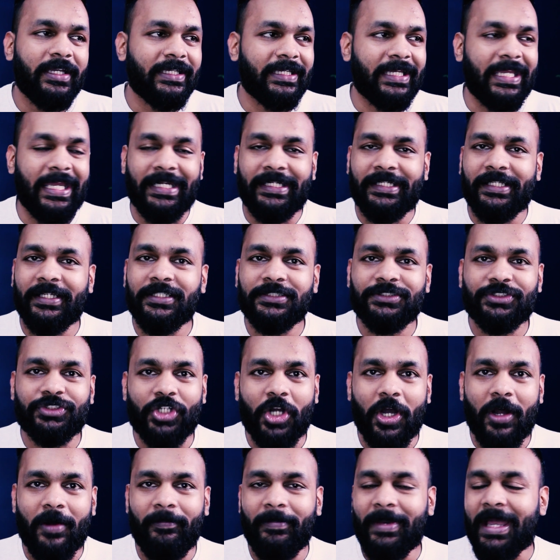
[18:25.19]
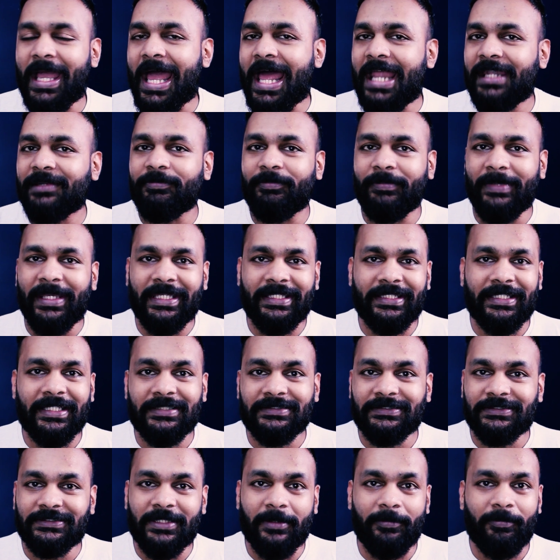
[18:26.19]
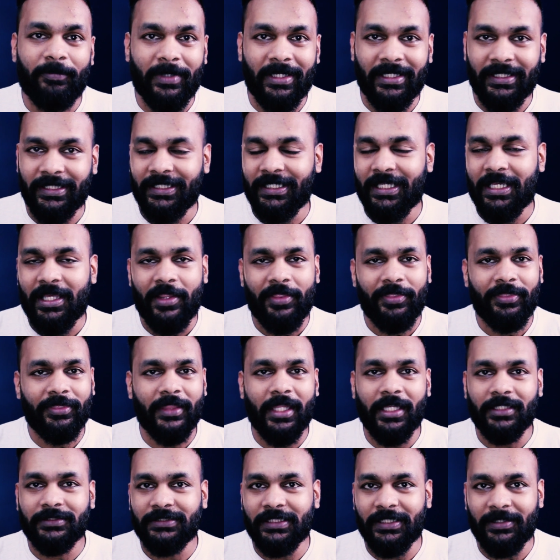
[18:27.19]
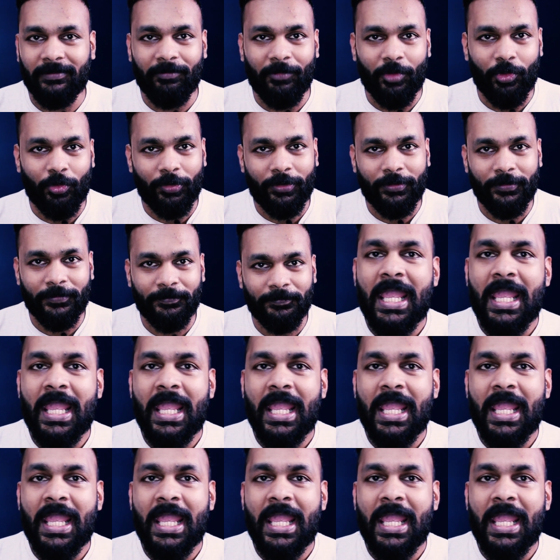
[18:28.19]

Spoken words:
getting a job and making some money, nothing more.